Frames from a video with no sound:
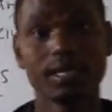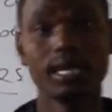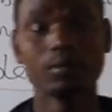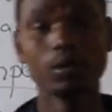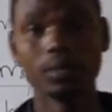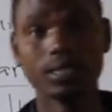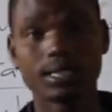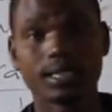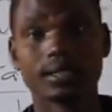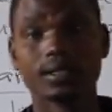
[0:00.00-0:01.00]
Dear
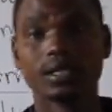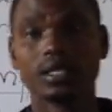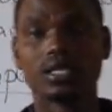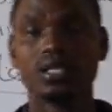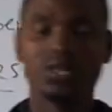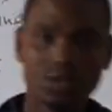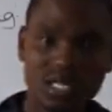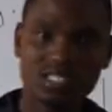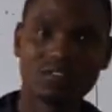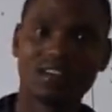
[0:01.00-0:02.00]
pupils,
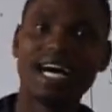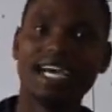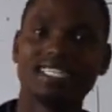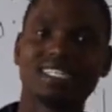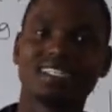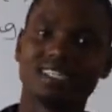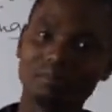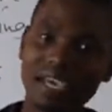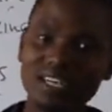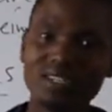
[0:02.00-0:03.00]
uses of light. The
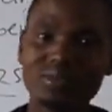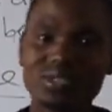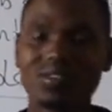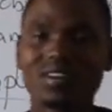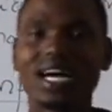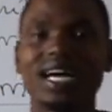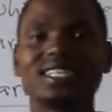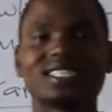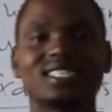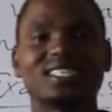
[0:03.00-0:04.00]
main use of
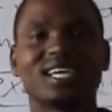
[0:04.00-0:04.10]
light